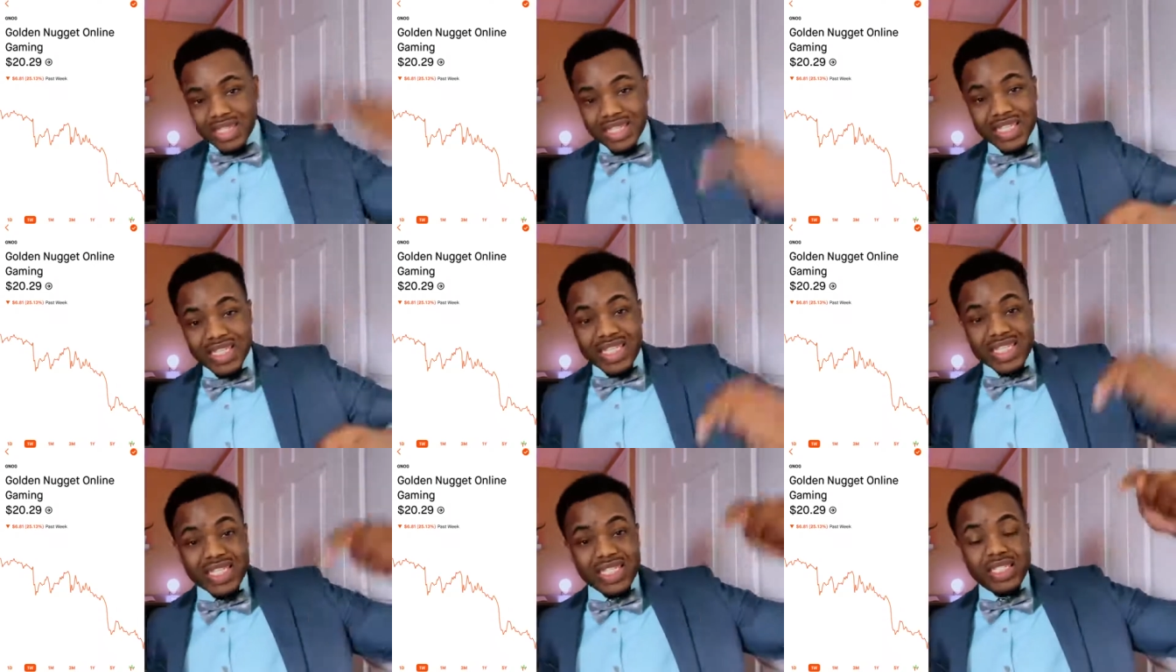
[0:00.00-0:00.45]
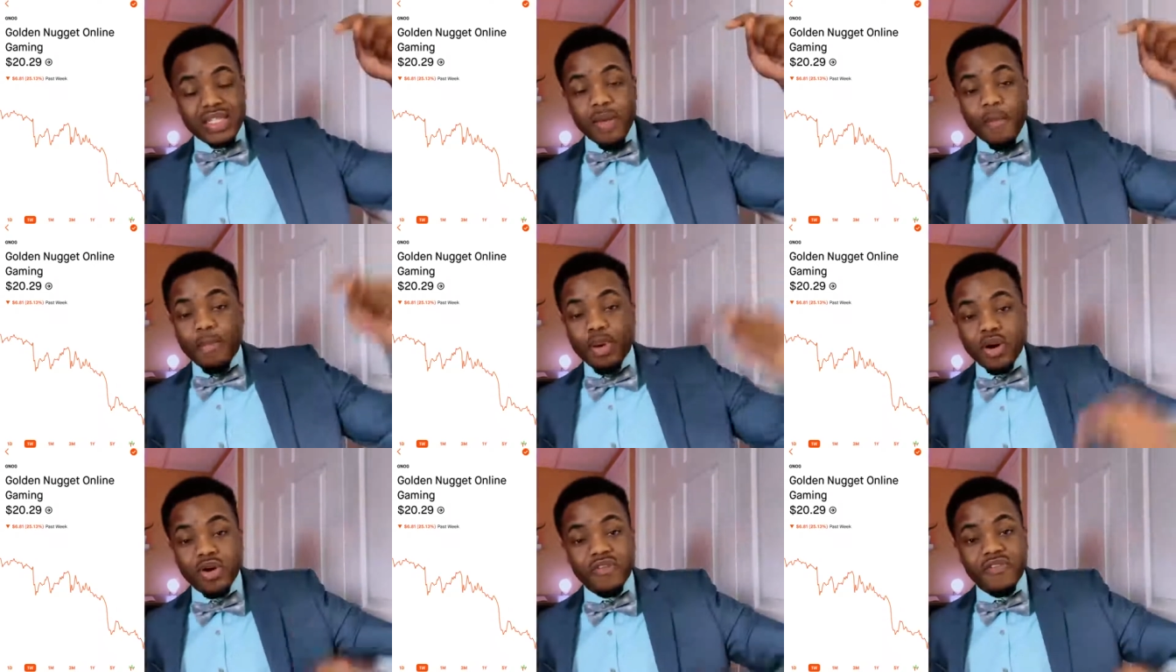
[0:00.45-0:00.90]
this is a
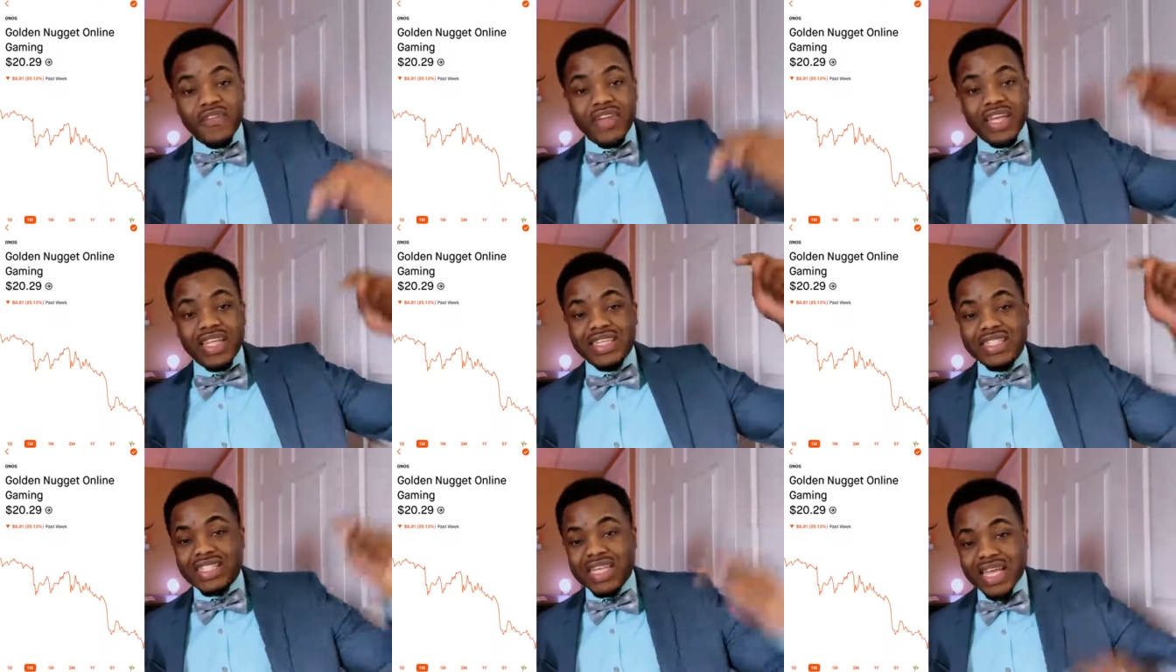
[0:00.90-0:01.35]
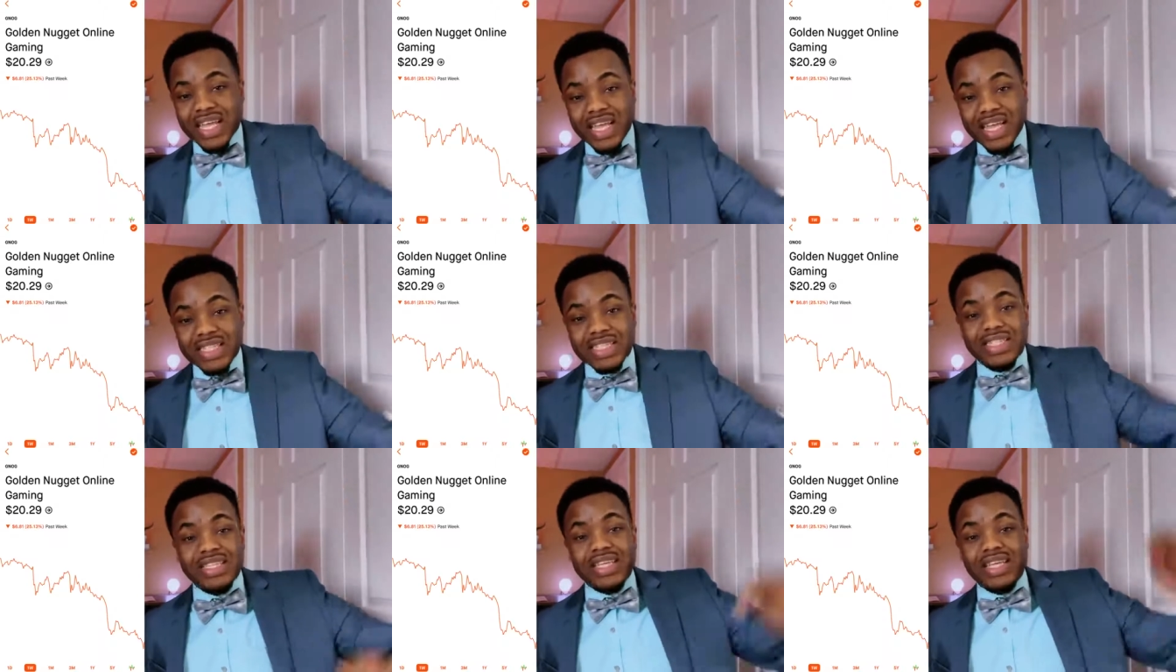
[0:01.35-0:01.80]
perfect
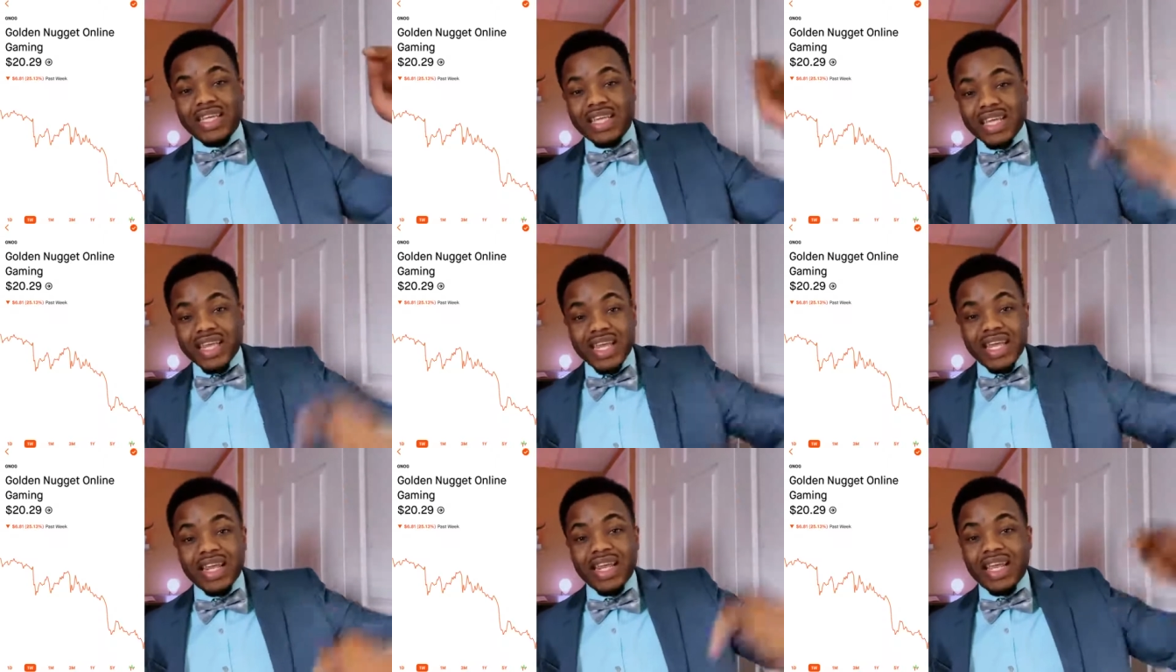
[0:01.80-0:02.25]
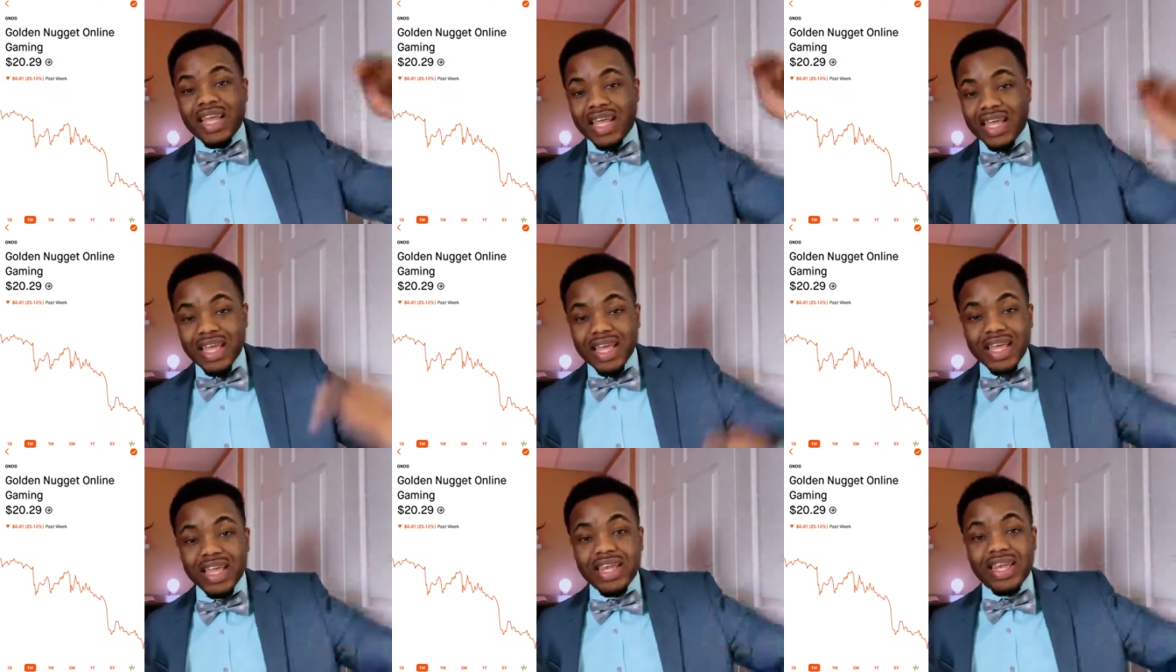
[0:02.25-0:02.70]
chance to get
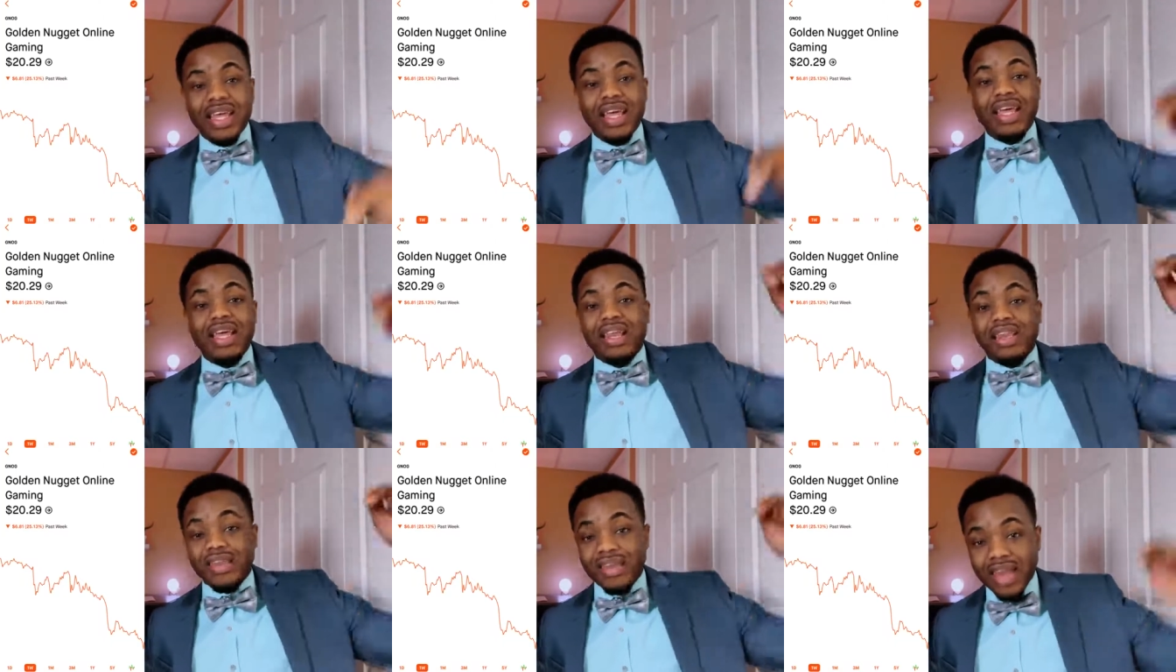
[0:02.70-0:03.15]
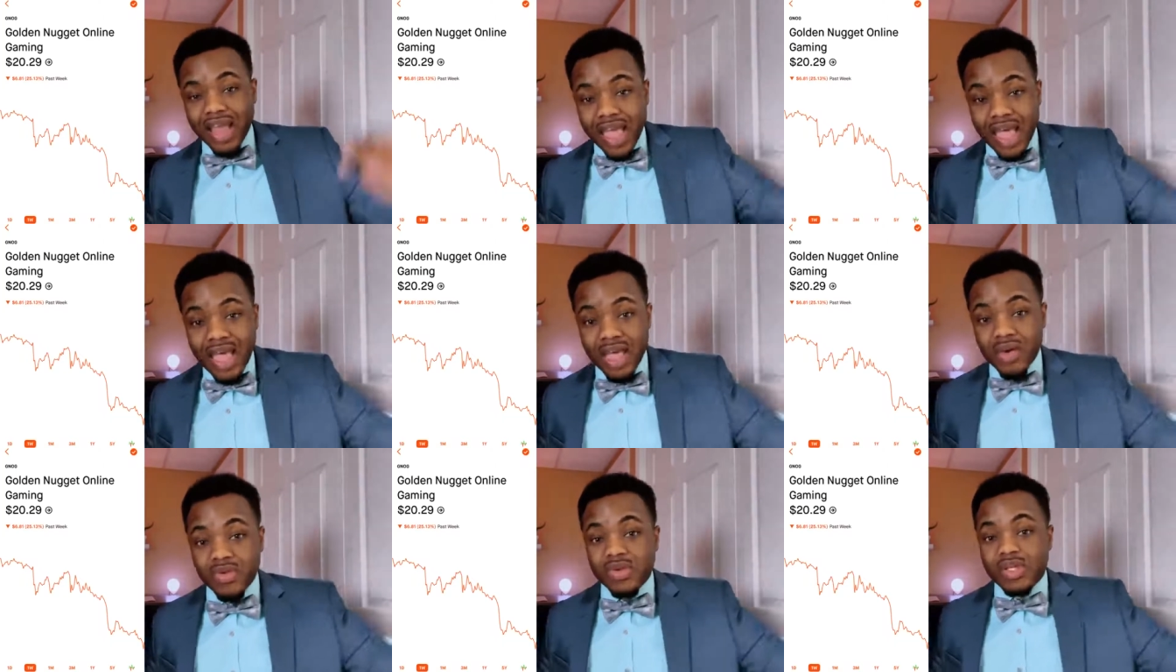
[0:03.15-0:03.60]
in now.